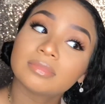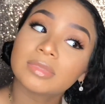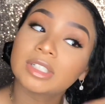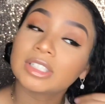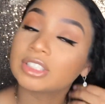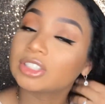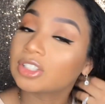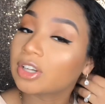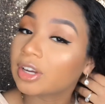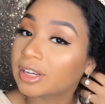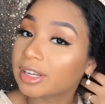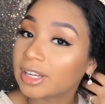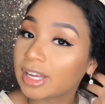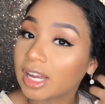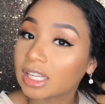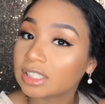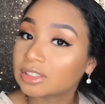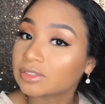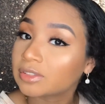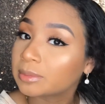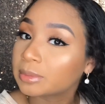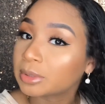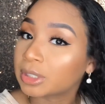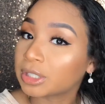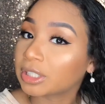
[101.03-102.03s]
And sorry
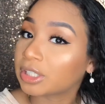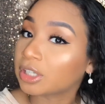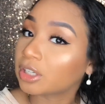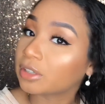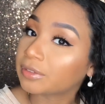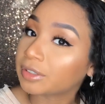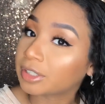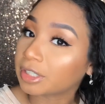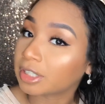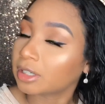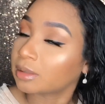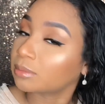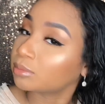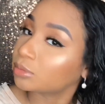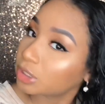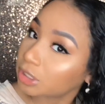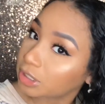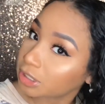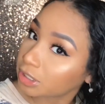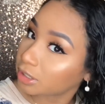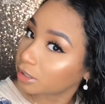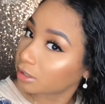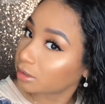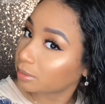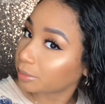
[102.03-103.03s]
guys, I'm looking over here, I'm
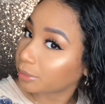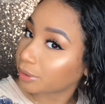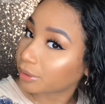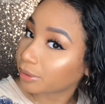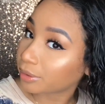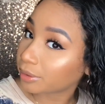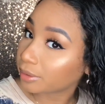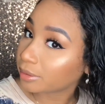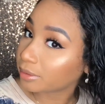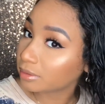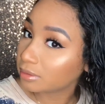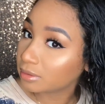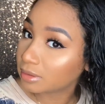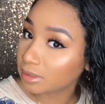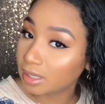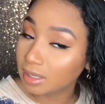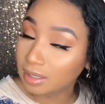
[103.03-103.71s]
looking at the mirror.